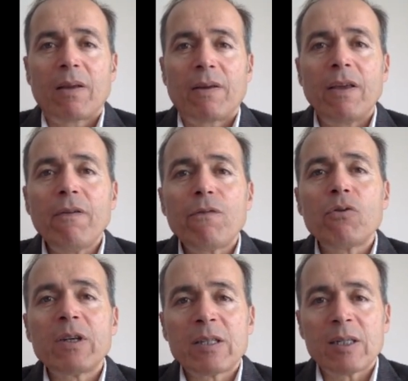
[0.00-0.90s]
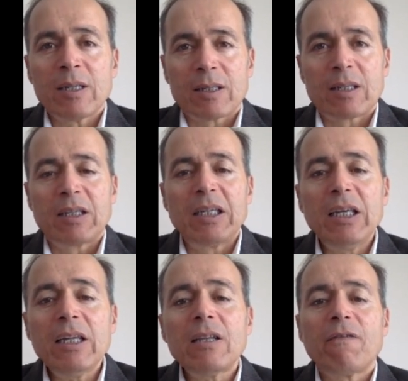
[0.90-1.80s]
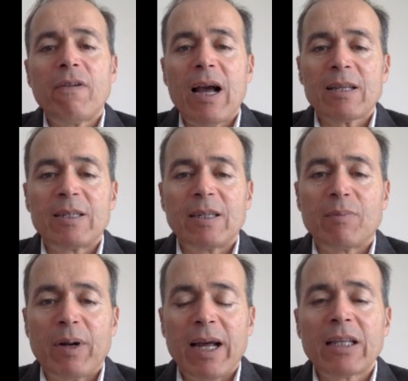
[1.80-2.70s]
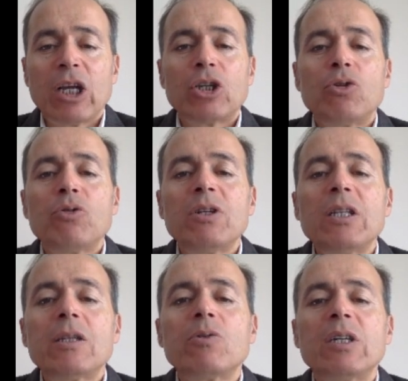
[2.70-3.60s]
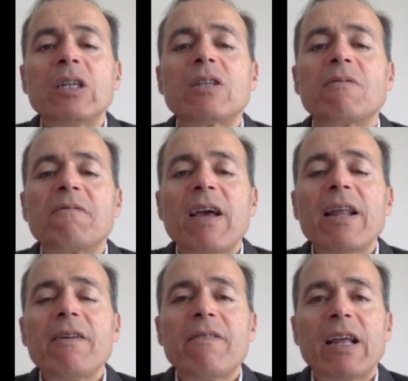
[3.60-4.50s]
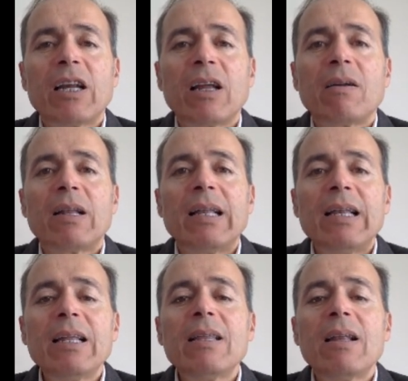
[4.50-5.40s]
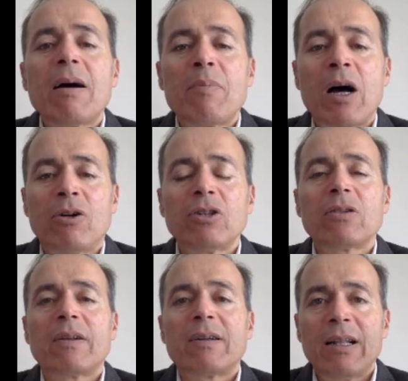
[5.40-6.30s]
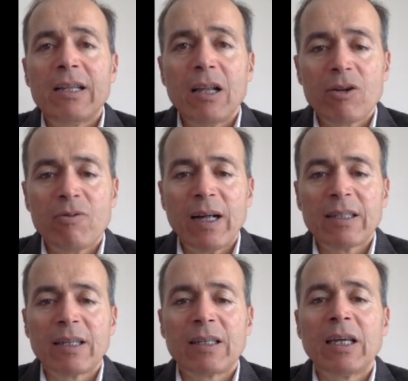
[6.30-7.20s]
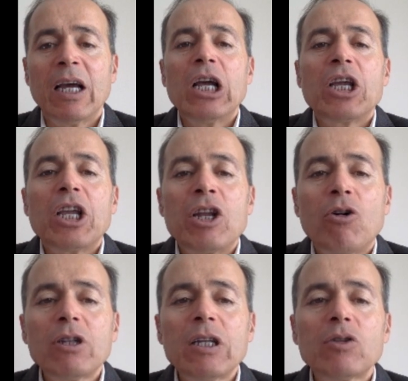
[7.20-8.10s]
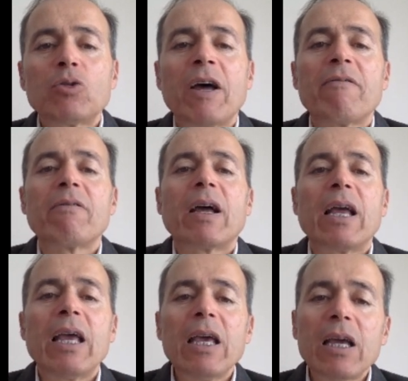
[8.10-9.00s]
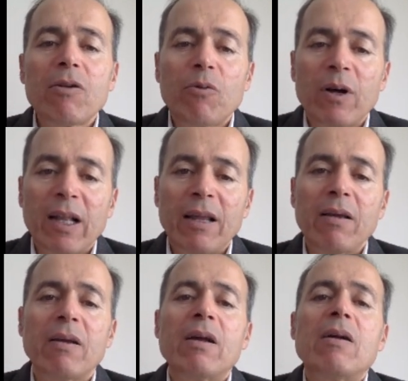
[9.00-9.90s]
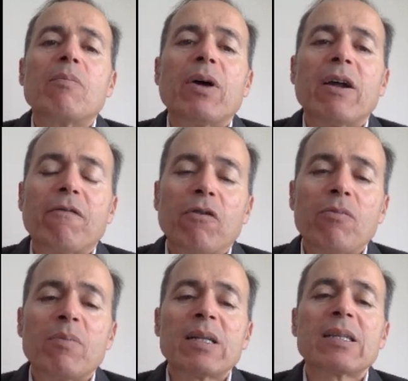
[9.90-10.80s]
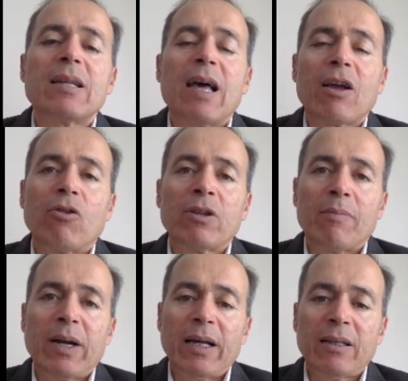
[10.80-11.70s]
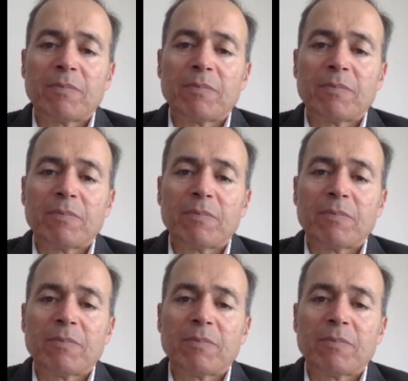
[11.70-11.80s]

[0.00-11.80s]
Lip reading: If you insist eating flaxseed bread, you need to eat very, very little amount, little quantity in order to have equally performance like other bread.